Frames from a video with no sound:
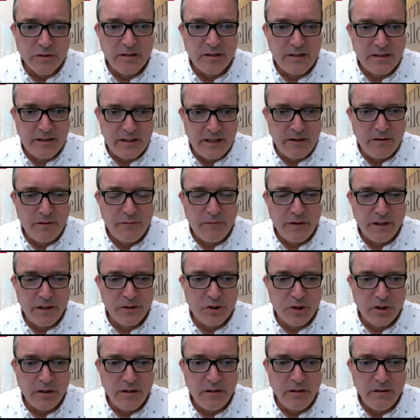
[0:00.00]
see the
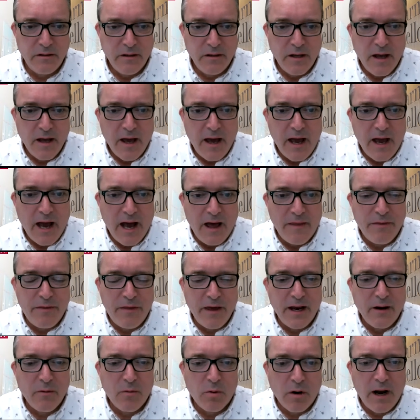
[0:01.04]
vision, and
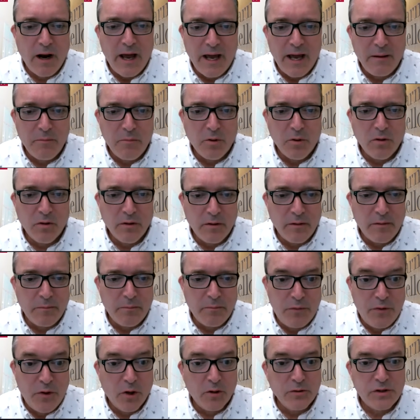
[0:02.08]

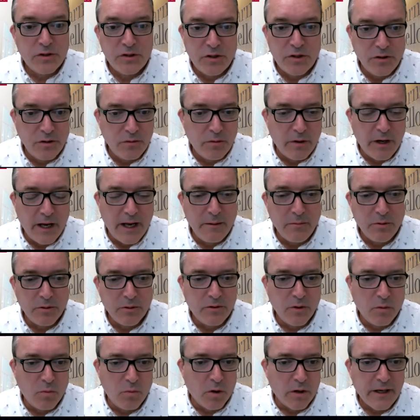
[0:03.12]
those two were able
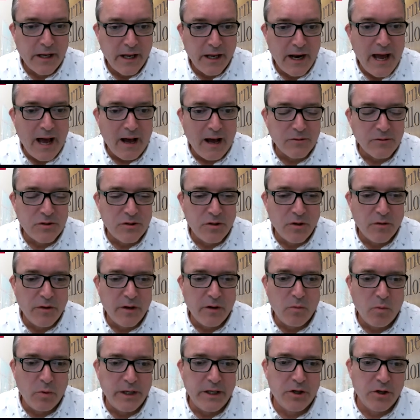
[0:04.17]
to work it out so
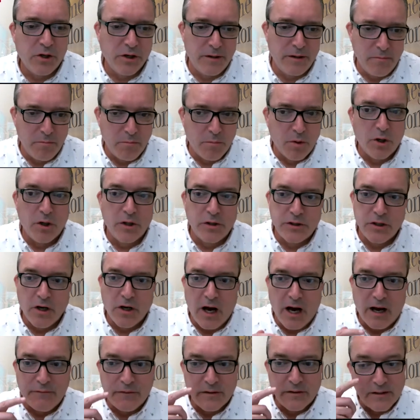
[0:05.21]
that we could merge
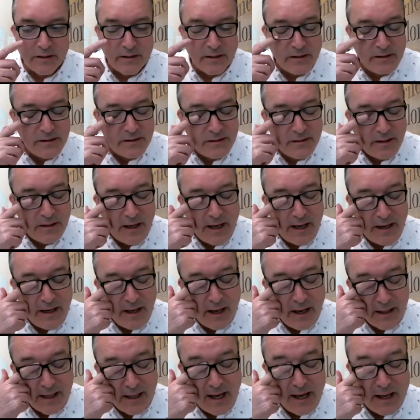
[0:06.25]
offices. And
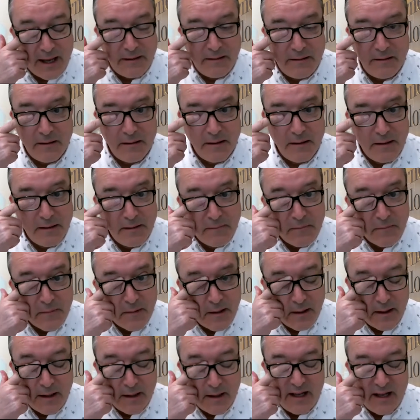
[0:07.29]
again,
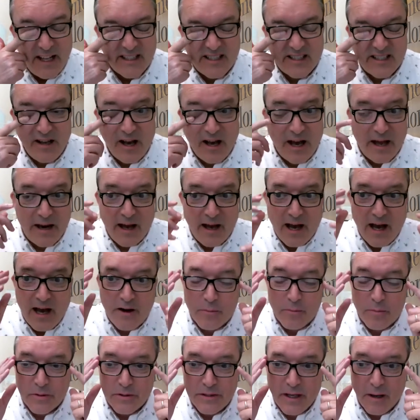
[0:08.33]
it's not
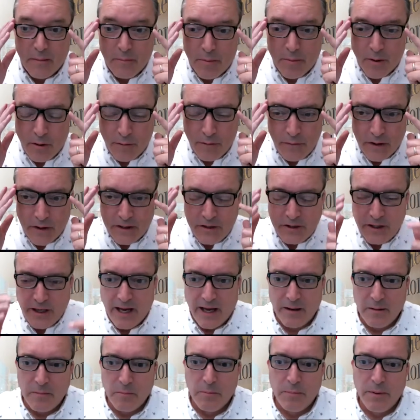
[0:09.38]
100% perfect
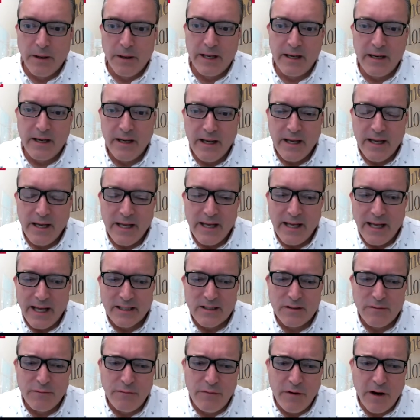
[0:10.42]
yet, but
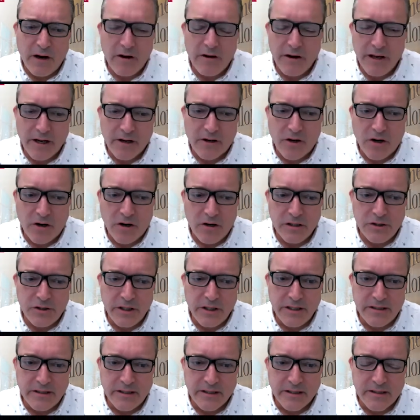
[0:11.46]
it's very
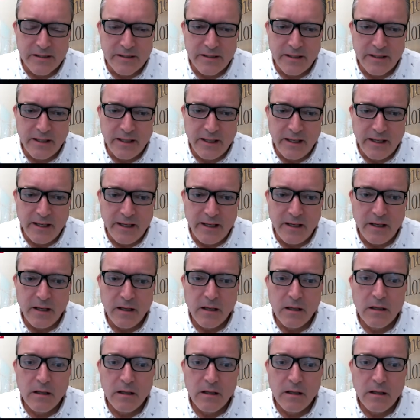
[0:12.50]
encouraging to see